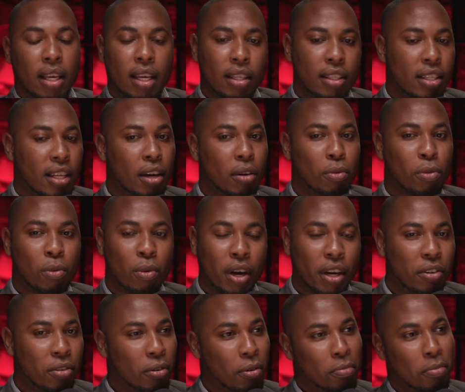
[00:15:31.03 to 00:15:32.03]
Yes, they are
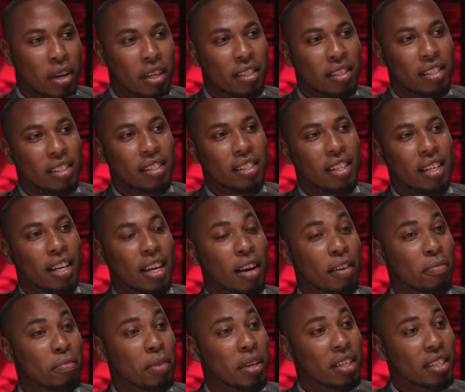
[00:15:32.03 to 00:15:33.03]
quite robust. They
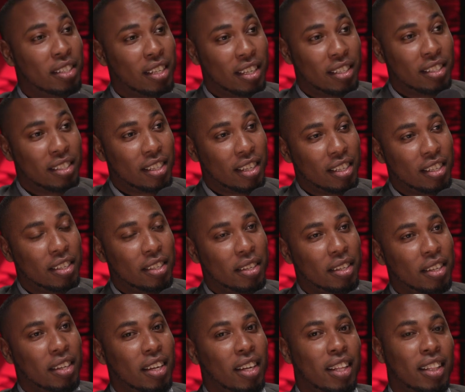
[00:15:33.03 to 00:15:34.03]
have been tested.
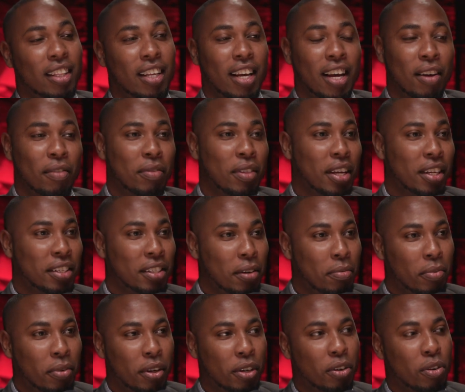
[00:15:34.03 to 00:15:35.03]
They have their
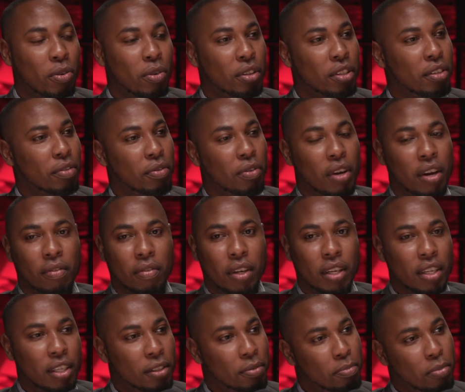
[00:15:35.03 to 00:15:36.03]
separate courts. If you have a
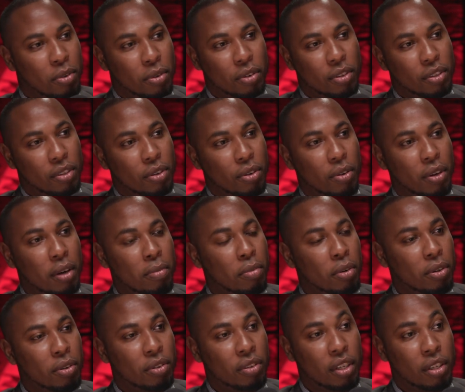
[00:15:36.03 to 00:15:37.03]
dispute, you're
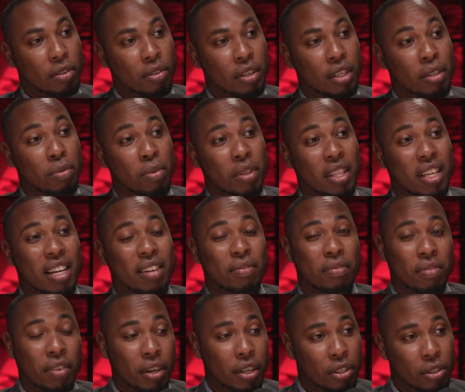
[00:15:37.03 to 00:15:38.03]
able to settle it within a
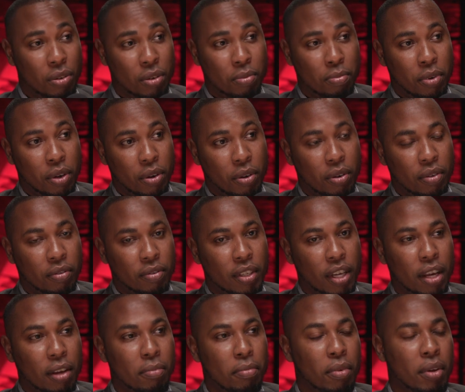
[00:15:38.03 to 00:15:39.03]
very short period of
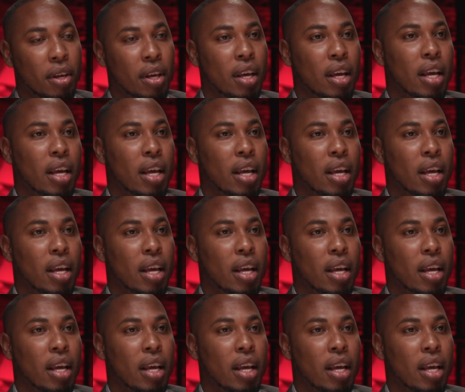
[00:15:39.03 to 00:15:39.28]
time.